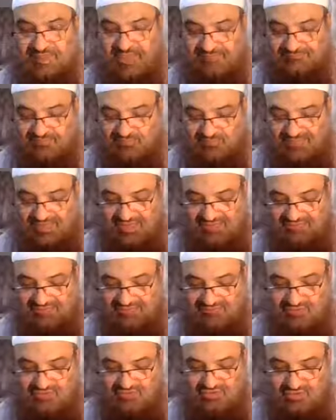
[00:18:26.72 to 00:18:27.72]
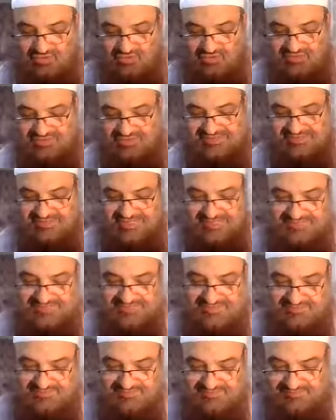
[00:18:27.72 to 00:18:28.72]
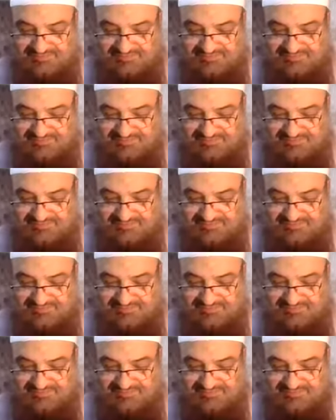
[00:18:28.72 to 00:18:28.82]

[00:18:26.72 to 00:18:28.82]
Abdullah, the footnote where it says,